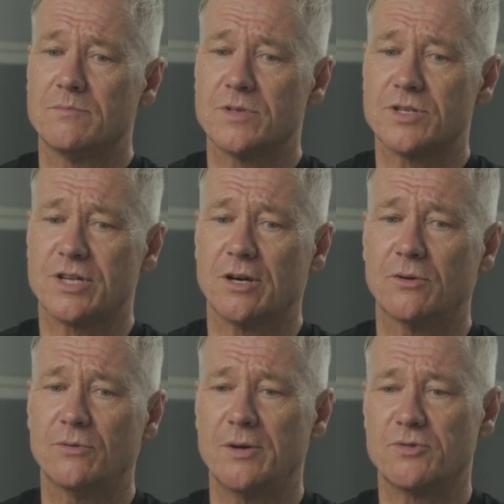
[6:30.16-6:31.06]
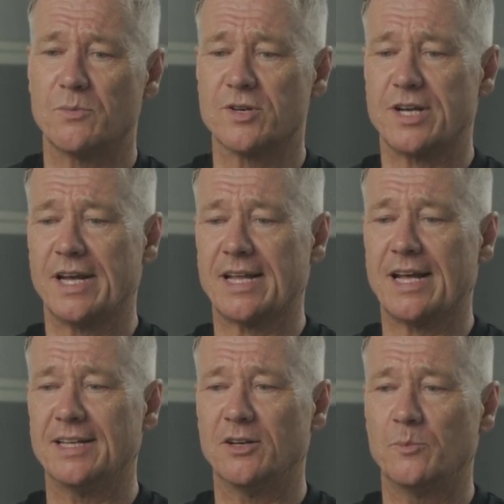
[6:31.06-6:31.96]
So it was almost like
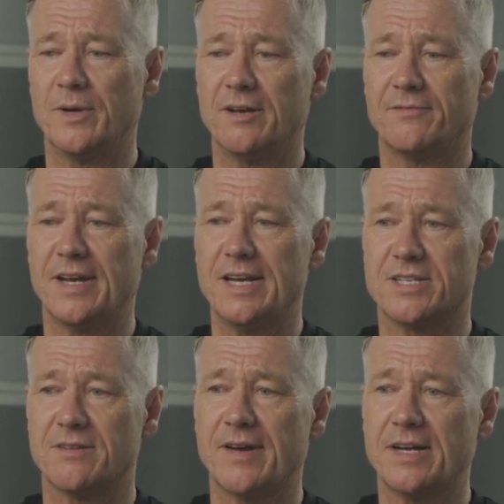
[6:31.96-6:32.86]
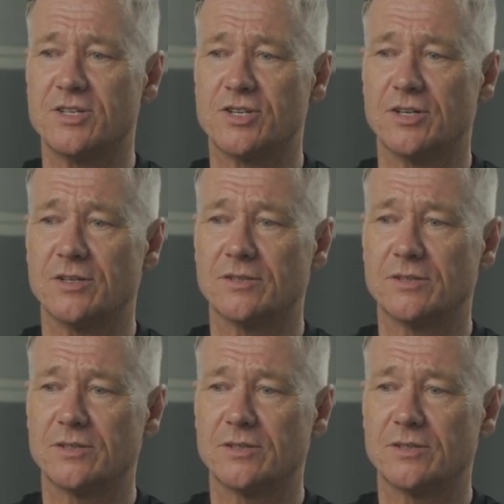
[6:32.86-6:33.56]
that little bit of intervention